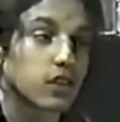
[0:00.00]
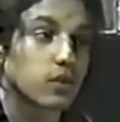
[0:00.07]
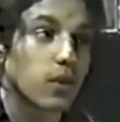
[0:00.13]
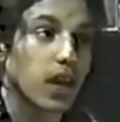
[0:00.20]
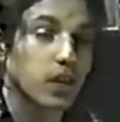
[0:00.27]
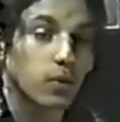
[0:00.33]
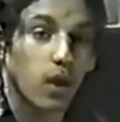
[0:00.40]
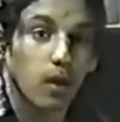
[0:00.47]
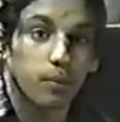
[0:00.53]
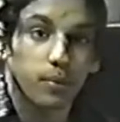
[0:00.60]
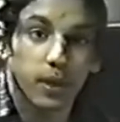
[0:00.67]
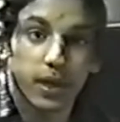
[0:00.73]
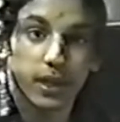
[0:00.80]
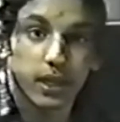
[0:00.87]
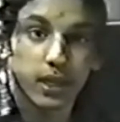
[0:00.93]
ride around,
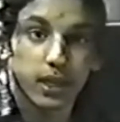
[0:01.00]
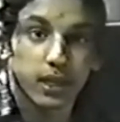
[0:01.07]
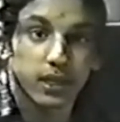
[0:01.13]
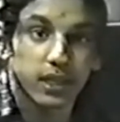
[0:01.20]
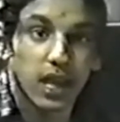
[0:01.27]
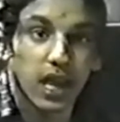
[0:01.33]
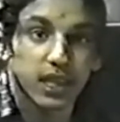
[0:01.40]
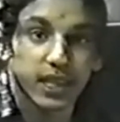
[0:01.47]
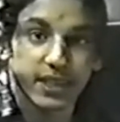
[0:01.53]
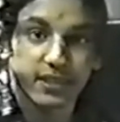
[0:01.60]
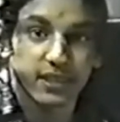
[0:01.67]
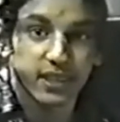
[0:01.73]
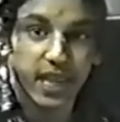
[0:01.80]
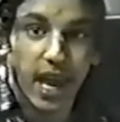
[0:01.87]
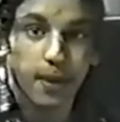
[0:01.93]
but not
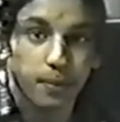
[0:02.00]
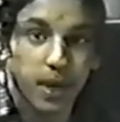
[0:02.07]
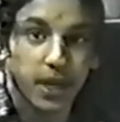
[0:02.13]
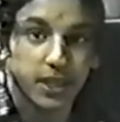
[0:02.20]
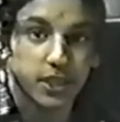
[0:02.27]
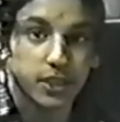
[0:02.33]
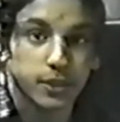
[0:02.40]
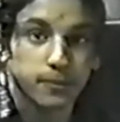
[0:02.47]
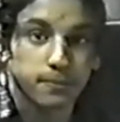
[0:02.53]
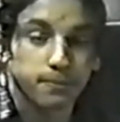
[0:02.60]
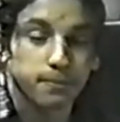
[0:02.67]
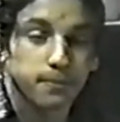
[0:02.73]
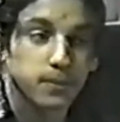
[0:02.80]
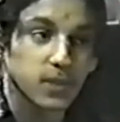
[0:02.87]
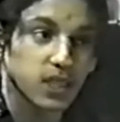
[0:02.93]
listen that much.
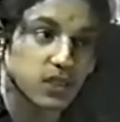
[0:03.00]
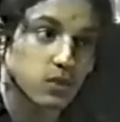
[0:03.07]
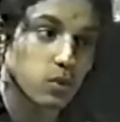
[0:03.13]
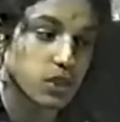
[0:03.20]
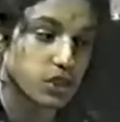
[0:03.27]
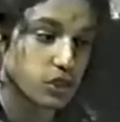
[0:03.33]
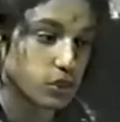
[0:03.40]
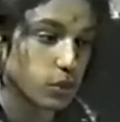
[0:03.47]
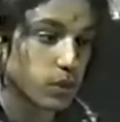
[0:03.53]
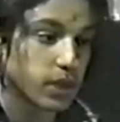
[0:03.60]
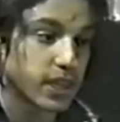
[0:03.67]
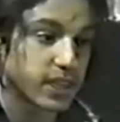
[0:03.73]
So what you do